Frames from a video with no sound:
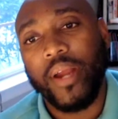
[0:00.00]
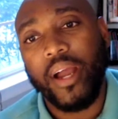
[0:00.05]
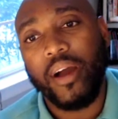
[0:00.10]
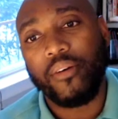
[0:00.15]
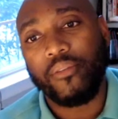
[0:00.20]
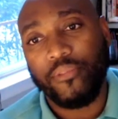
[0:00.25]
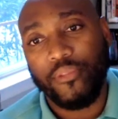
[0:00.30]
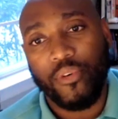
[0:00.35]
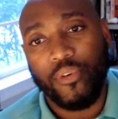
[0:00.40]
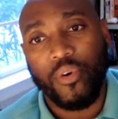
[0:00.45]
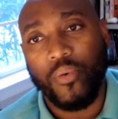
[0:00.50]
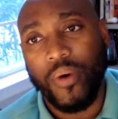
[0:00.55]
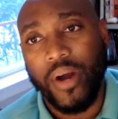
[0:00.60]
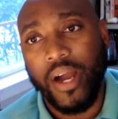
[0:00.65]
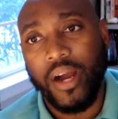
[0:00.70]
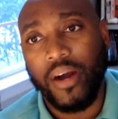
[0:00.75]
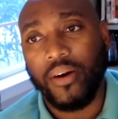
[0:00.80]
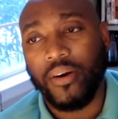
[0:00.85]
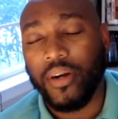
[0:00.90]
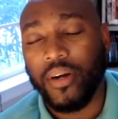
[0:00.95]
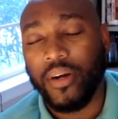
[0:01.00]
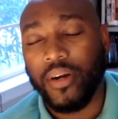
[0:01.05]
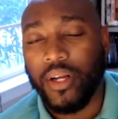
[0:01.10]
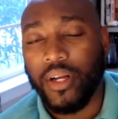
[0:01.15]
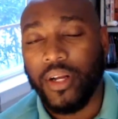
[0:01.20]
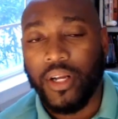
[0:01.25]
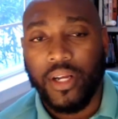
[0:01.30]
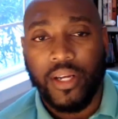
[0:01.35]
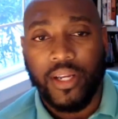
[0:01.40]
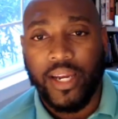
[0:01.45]
for a while.
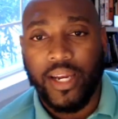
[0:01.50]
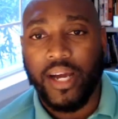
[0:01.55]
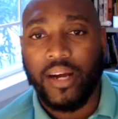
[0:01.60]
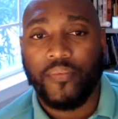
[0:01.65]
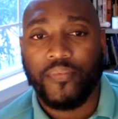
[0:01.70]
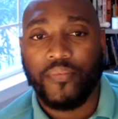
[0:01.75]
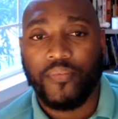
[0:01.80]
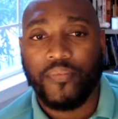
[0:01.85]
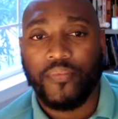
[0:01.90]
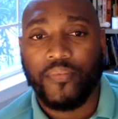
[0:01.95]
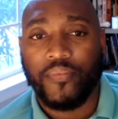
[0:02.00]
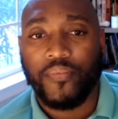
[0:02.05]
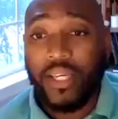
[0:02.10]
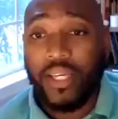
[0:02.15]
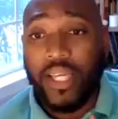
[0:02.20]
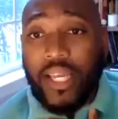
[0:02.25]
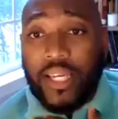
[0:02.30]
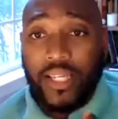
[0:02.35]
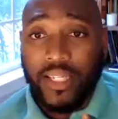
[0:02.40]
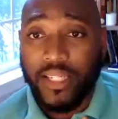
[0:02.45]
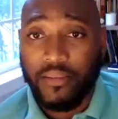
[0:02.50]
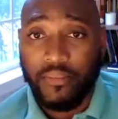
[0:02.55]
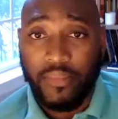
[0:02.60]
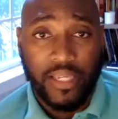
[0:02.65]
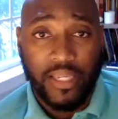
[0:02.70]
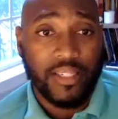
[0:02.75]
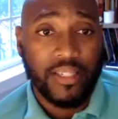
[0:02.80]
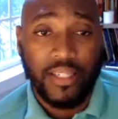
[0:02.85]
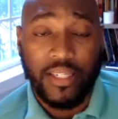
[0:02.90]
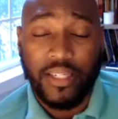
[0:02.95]
Now, to me, that doesn't make
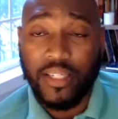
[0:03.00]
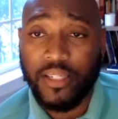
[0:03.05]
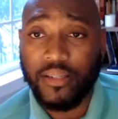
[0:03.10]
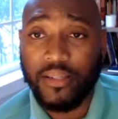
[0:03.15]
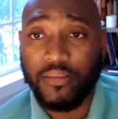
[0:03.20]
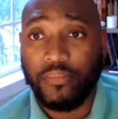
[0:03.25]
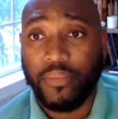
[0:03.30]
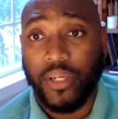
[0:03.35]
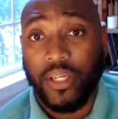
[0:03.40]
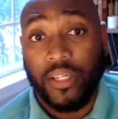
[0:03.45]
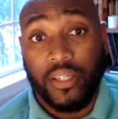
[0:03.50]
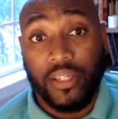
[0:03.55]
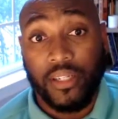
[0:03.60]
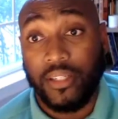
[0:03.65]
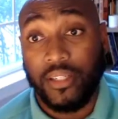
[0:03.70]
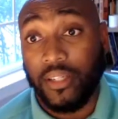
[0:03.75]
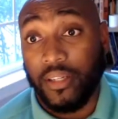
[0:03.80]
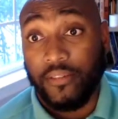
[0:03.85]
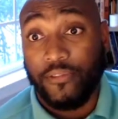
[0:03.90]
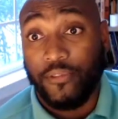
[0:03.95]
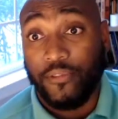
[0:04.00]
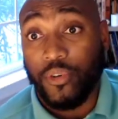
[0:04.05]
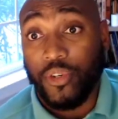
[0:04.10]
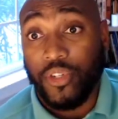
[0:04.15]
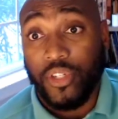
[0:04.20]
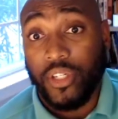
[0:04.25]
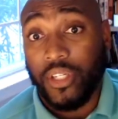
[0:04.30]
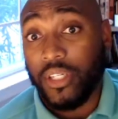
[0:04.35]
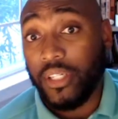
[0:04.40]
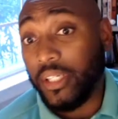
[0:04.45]
sense, but it's
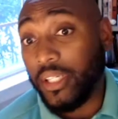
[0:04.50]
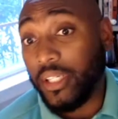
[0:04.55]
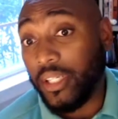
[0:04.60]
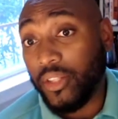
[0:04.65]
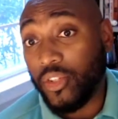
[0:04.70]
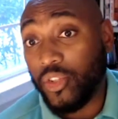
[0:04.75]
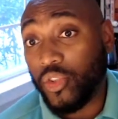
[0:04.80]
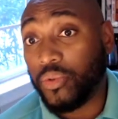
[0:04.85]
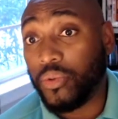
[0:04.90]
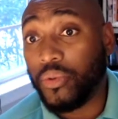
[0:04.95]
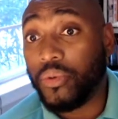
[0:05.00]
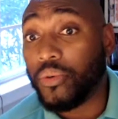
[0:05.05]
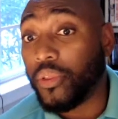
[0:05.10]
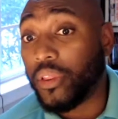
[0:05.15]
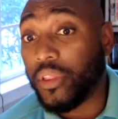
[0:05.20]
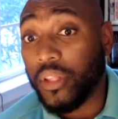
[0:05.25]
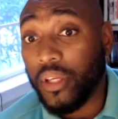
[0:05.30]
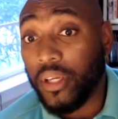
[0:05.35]
unfortunately the truth.